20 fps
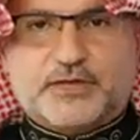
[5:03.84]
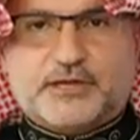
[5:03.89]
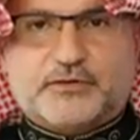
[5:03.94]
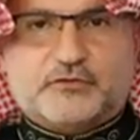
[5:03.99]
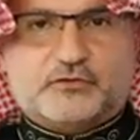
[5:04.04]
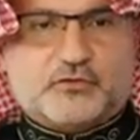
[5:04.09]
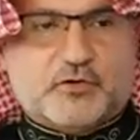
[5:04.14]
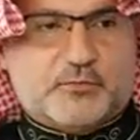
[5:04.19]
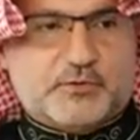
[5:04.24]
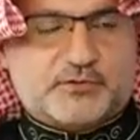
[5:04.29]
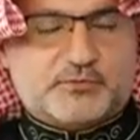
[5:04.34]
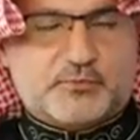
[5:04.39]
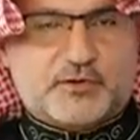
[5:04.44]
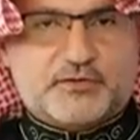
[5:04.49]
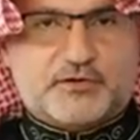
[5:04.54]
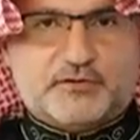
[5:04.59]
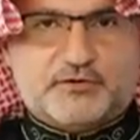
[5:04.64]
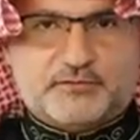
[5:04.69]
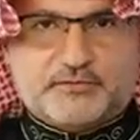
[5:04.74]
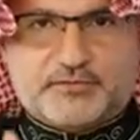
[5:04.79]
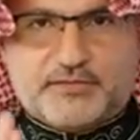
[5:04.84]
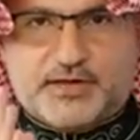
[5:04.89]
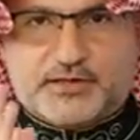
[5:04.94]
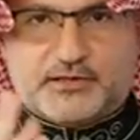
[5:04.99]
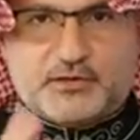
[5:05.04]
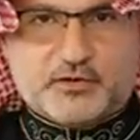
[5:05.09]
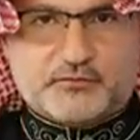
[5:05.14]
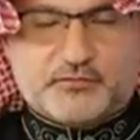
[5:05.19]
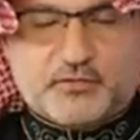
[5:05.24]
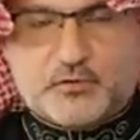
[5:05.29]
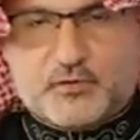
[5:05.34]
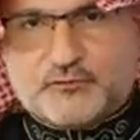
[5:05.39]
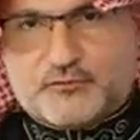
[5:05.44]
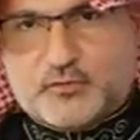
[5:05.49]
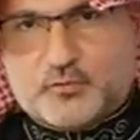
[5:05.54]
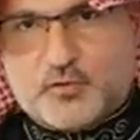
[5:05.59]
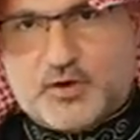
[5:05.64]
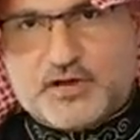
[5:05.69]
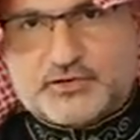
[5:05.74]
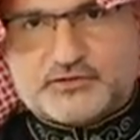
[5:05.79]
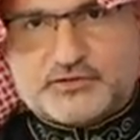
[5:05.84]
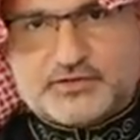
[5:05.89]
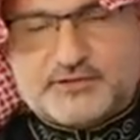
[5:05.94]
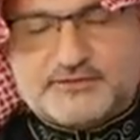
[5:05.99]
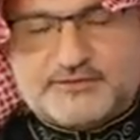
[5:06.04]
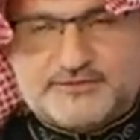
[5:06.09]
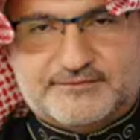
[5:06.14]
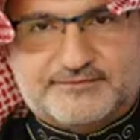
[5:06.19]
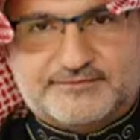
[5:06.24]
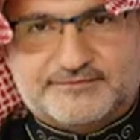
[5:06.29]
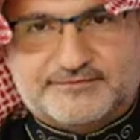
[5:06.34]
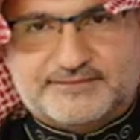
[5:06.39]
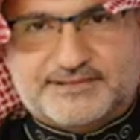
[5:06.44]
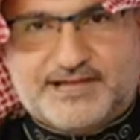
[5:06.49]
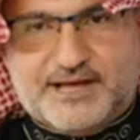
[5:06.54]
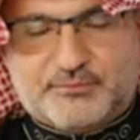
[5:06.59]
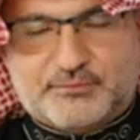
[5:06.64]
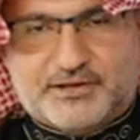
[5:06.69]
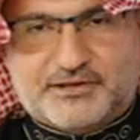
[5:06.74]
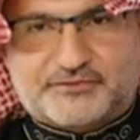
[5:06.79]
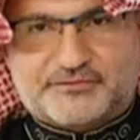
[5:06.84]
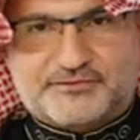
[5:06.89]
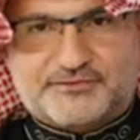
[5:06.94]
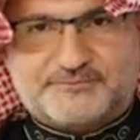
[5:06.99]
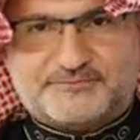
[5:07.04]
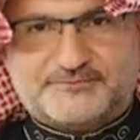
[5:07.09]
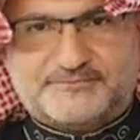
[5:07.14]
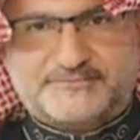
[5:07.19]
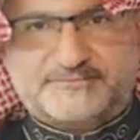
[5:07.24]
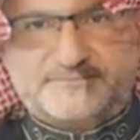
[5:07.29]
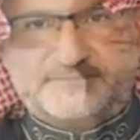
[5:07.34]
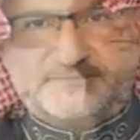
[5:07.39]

Thank you so much, brother. Thank you everyone for watching. God bless. Thank